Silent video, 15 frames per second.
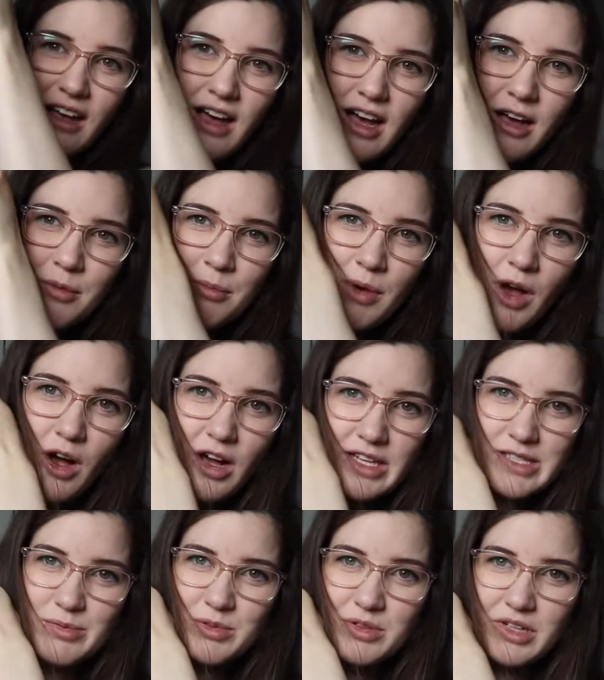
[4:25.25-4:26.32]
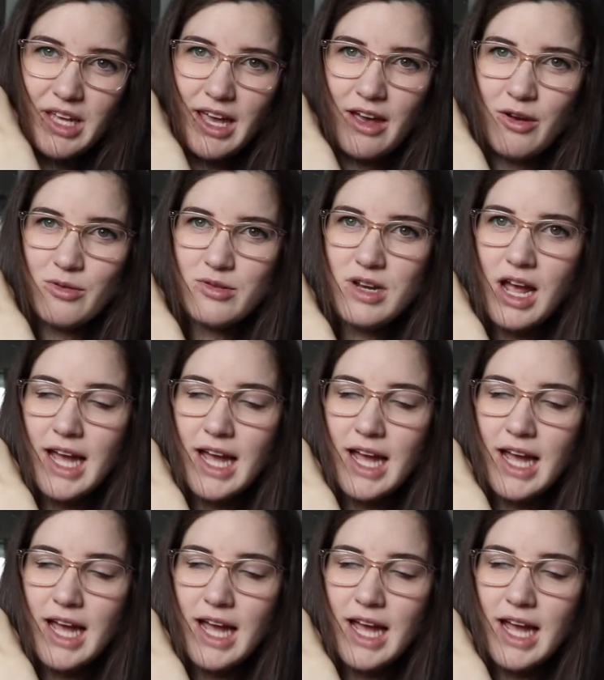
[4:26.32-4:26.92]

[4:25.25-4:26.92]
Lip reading: hospital gown.